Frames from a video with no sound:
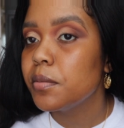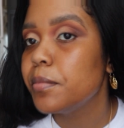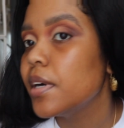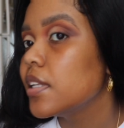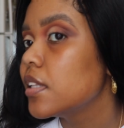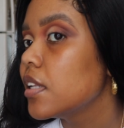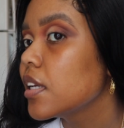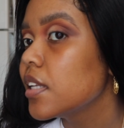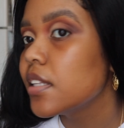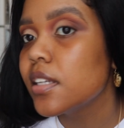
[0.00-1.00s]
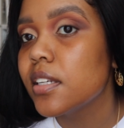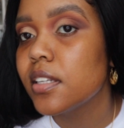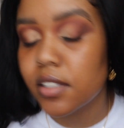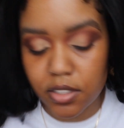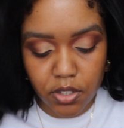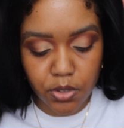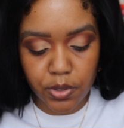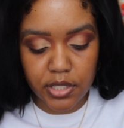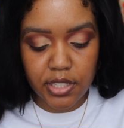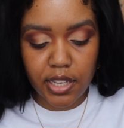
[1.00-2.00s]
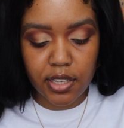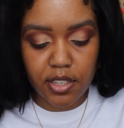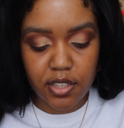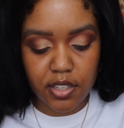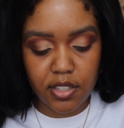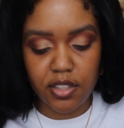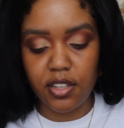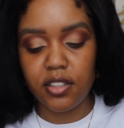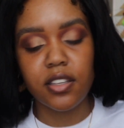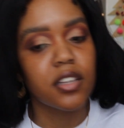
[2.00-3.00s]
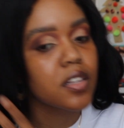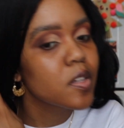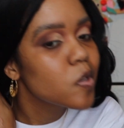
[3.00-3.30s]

But look at the glow. It's like nothing.